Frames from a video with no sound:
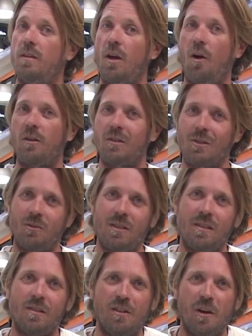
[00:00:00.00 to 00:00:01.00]
the answer
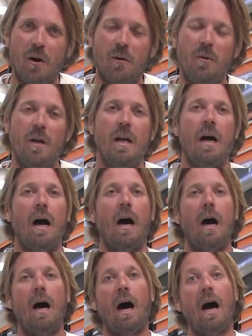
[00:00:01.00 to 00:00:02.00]
is no.
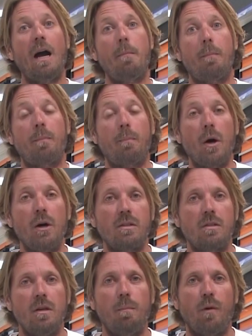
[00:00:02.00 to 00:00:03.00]
I
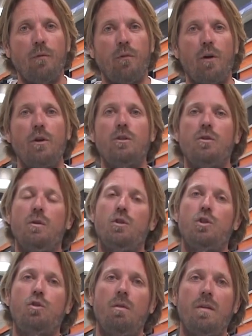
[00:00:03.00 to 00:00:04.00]
personally prefer to
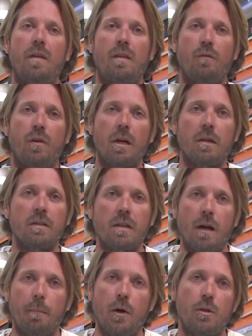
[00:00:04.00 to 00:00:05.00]
ensure that the vehicles
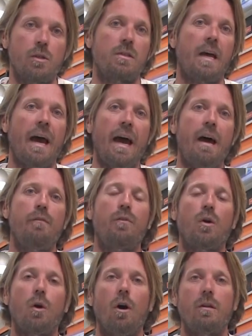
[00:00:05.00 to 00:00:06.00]
that I purchase
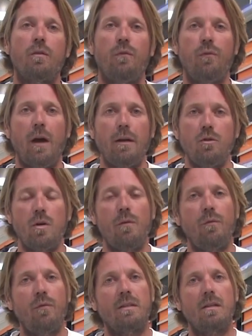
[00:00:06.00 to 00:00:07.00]
have got
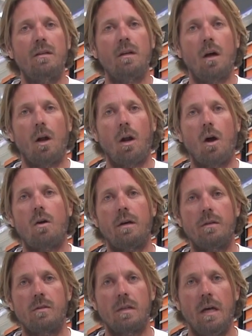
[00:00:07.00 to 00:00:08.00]
factory fitted
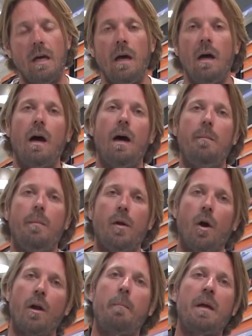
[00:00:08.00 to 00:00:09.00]
lockers. I'm
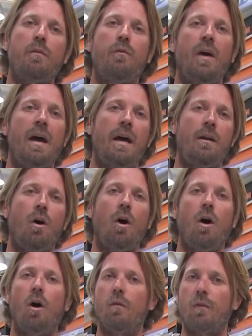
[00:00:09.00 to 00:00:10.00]
not a big fan
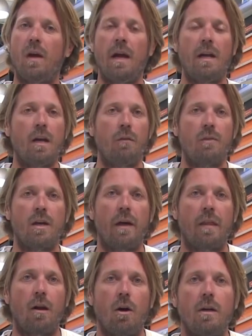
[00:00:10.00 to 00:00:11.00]
of any of the
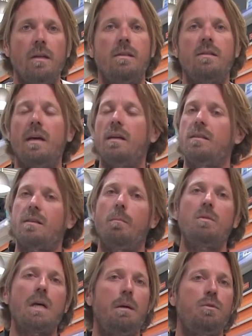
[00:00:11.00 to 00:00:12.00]
other lockers.
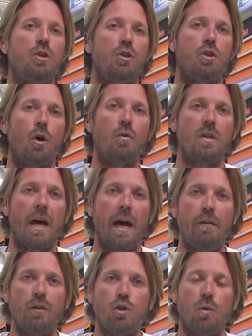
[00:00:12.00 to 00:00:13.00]
Sometimes you don't
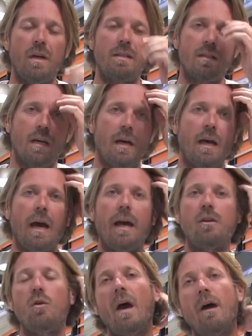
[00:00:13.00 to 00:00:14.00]
have a choice
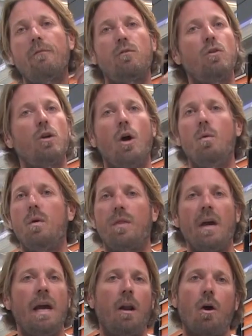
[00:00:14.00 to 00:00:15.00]
and you have to go
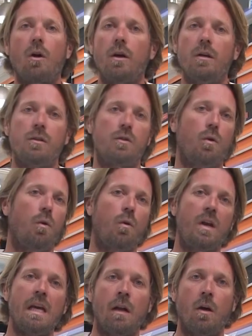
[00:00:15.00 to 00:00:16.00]
with air lockers
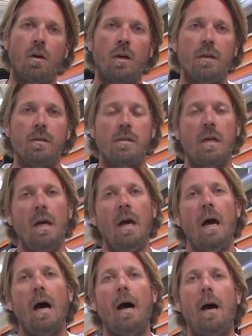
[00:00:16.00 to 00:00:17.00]
or e-lockers.
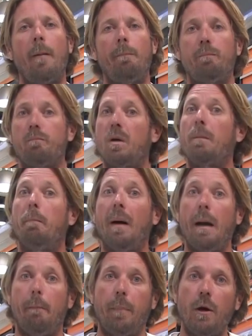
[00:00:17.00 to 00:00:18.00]
But
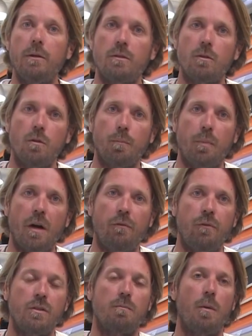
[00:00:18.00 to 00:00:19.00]
my personal
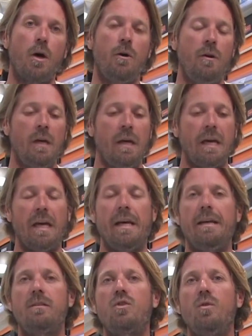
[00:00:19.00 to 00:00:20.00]
preference, Mo,
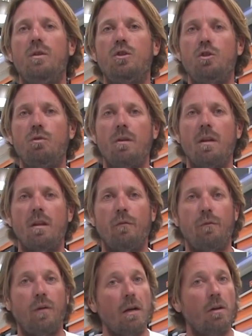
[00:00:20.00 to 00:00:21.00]
is to ensure that
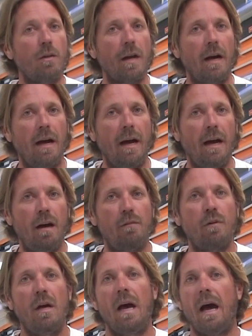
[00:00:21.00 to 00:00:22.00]
the vehicle that I
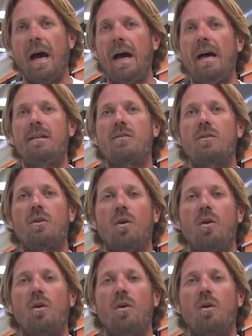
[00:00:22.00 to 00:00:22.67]
have has